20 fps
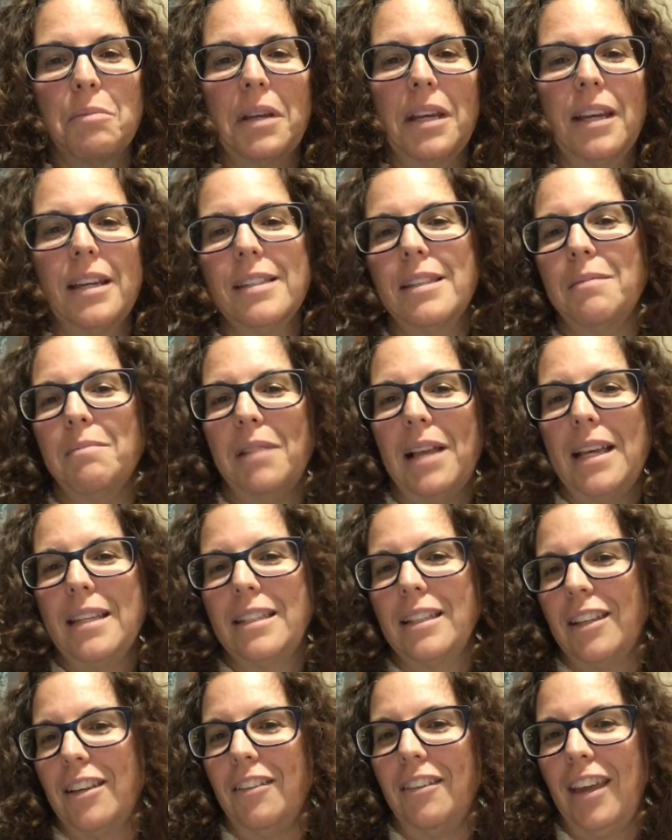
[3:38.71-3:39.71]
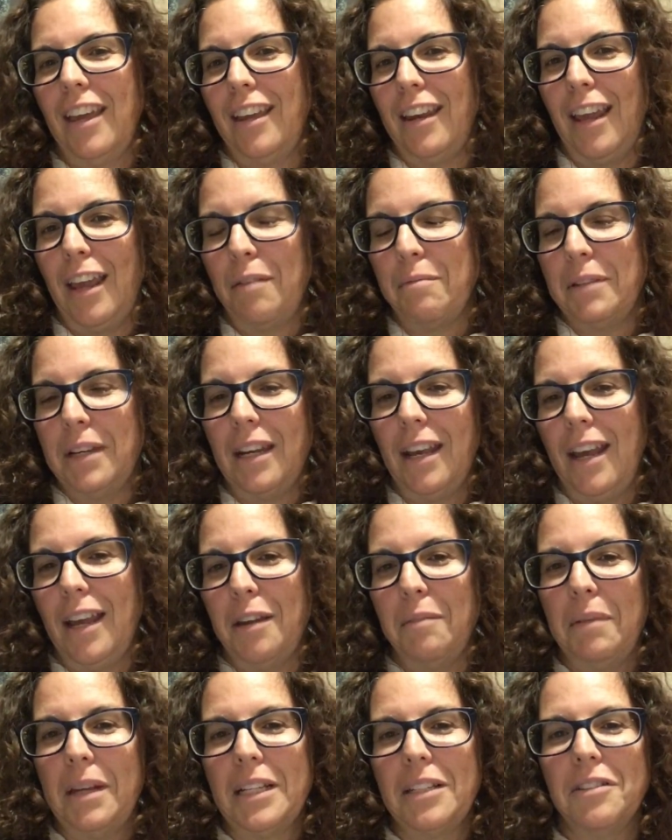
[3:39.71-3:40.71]
because in Plastic you can't
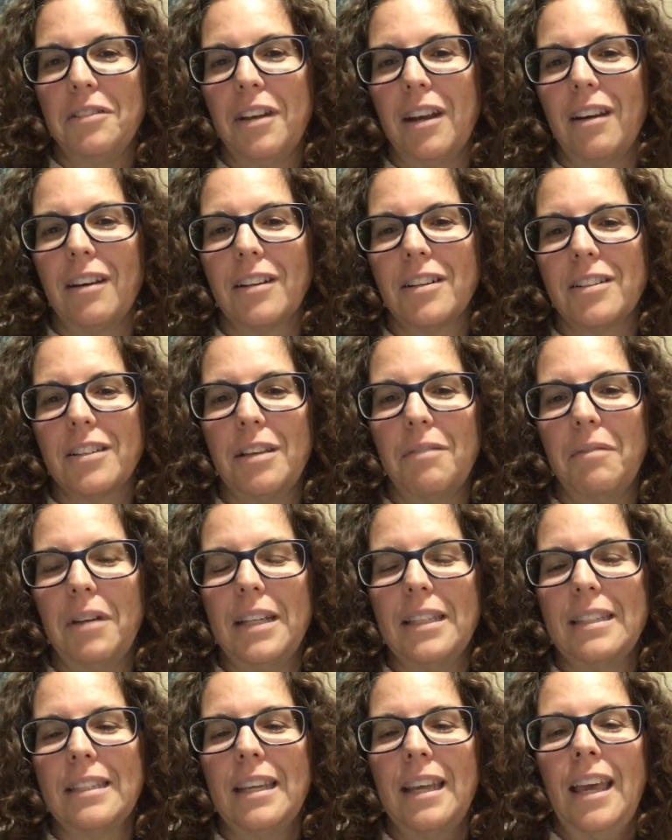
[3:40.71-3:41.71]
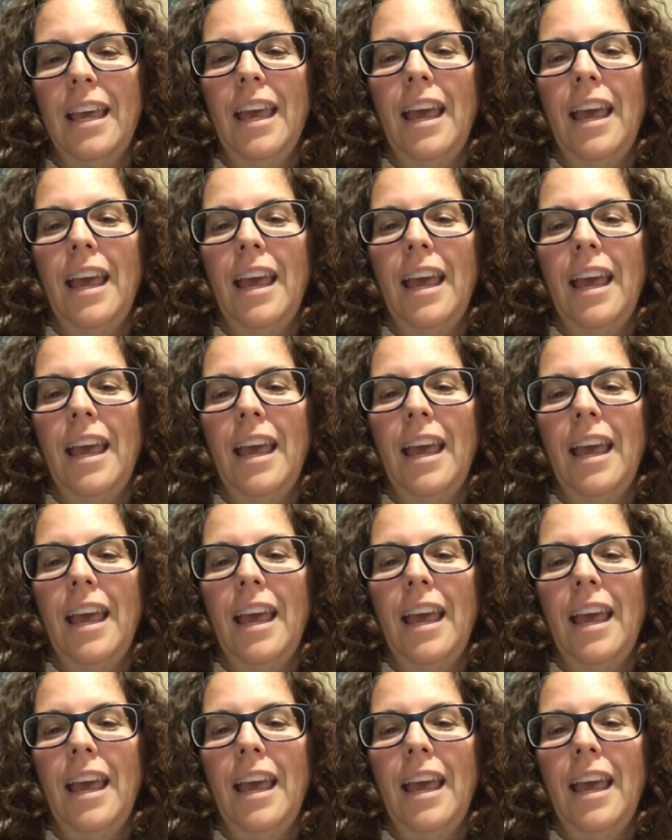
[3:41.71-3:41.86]
animate two characters at once.